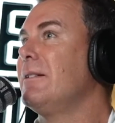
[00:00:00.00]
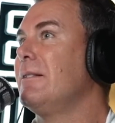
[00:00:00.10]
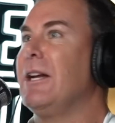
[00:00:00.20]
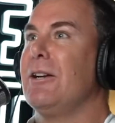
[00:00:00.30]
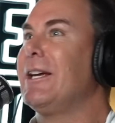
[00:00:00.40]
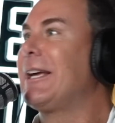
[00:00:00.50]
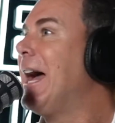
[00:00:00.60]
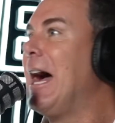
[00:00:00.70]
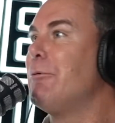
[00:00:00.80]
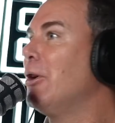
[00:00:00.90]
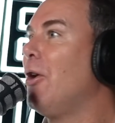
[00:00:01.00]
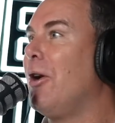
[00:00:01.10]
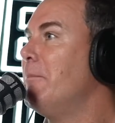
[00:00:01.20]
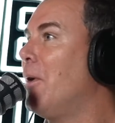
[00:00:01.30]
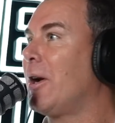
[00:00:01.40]
you can't
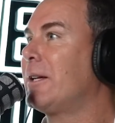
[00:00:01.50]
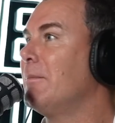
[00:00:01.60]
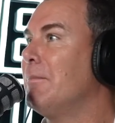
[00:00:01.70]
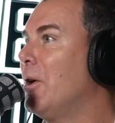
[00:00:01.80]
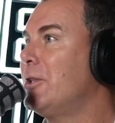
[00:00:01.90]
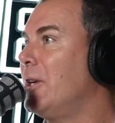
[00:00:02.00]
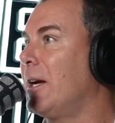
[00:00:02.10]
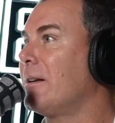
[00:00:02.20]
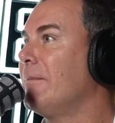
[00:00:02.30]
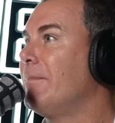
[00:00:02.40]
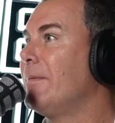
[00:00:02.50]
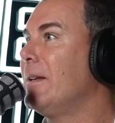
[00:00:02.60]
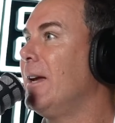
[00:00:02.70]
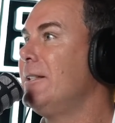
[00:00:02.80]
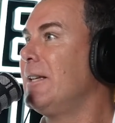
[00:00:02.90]
rely on Michaek.
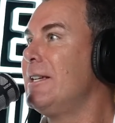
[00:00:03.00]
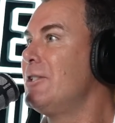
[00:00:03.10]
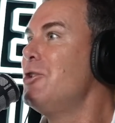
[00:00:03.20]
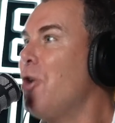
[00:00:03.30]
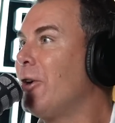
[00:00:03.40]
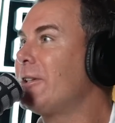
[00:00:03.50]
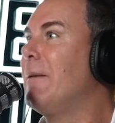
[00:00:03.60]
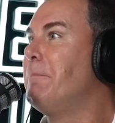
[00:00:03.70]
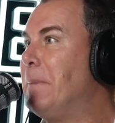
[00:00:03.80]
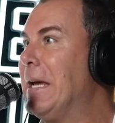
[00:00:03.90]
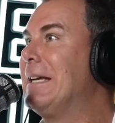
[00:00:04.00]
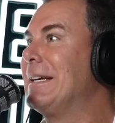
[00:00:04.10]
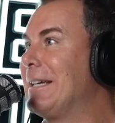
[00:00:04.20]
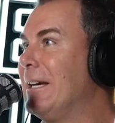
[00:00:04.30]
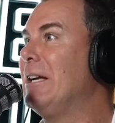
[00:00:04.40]
He's not a
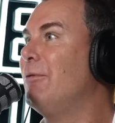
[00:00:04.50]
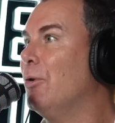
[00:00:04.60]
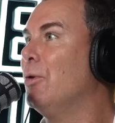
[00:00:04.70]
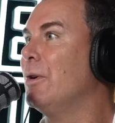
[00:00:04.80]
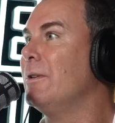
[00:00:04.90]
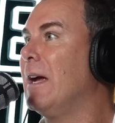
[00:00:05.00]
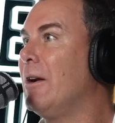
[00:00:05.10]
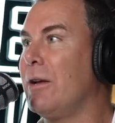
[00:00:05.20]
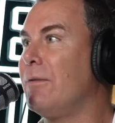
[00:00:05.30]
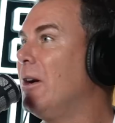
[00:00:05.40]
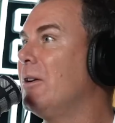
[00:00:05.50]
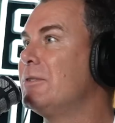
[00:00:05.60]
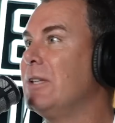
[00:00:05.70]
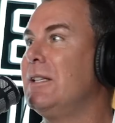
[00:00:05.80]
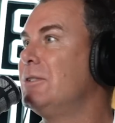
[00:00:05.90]
big key forward. And I
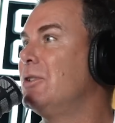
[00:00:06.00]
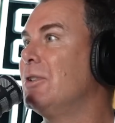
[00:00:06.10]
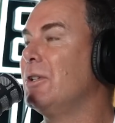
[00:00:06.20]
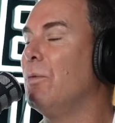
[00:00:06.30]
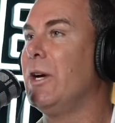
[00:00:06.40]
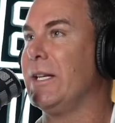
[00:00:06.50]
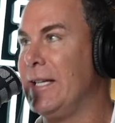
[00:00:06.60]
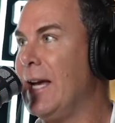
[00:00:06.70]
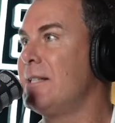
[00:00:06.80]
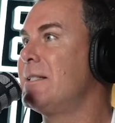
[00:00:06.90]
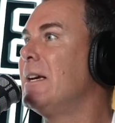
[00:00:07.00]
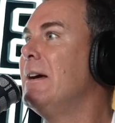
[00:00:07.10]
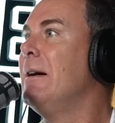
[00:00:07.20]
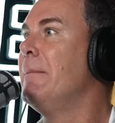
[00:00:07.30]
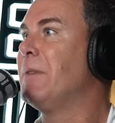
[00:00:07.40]
said this during the week. Yes,
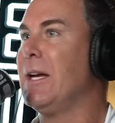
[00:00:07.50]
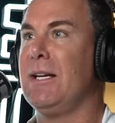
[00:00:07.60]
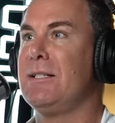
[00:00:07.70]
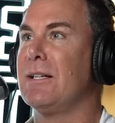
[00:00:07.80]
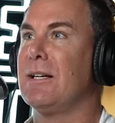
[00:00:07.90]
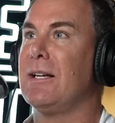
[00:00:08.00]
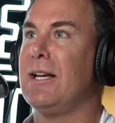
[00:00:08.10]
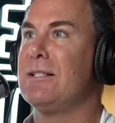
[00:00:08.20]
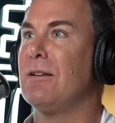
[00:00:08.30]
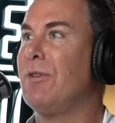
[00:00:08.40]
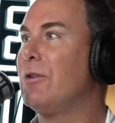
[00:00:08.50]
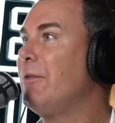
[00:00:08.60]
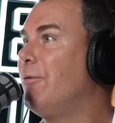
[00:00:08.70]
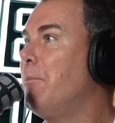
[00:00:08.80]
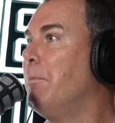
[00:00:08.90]
he's a very
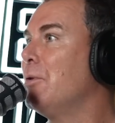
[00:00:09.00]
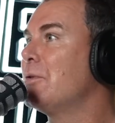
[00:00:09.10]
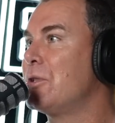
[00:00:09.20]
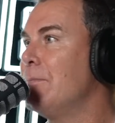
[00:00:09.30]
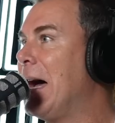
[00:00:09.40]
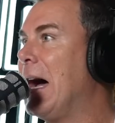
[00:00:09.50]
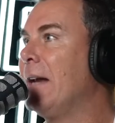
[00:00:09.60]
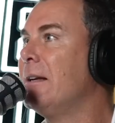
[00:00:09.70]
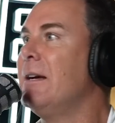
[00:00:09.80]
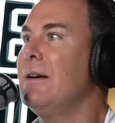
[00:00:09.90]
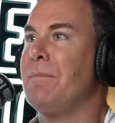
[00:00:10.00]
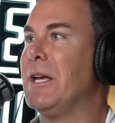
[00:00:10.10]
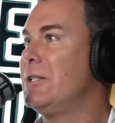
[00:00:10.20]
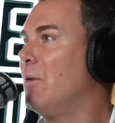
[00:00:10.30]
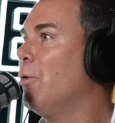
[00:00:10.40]
football smart.
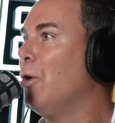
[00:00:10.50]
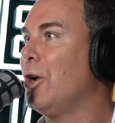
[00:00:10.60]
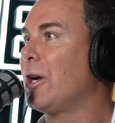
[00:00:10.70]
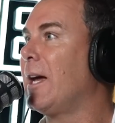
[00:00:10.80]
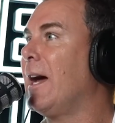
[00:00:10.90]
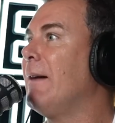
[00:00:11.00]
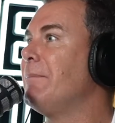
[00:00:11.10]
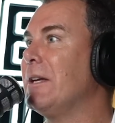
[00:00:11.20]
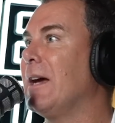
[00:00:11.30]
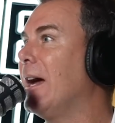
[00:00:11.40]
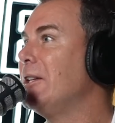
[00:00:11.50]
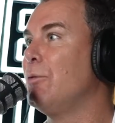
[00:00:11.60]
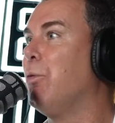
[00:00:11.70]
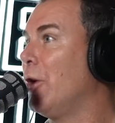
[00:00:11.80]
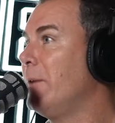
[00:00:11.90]
He's a worker.
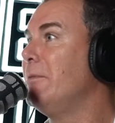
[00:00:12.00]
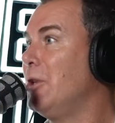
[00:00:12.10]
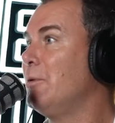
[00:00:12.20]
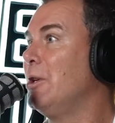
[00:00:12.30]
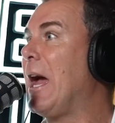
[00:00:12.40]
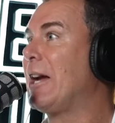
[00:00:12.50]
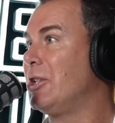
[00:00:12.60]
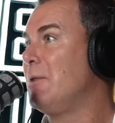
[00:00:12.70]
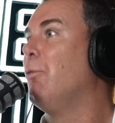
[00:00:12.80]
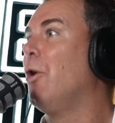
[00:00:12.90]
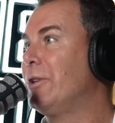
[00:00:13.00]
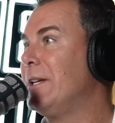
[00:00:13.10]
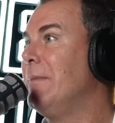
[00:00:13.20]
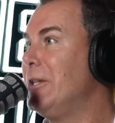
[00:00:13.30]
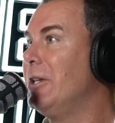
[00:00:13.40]
You'd want him. You actually want
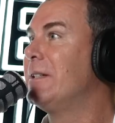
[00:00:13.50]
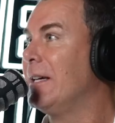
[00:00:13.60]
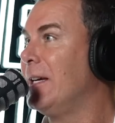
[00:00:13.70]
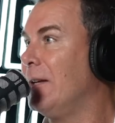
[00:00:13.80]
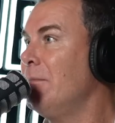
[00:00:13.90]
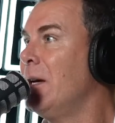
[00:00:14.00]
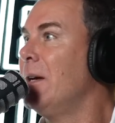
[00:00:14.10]
him in your team.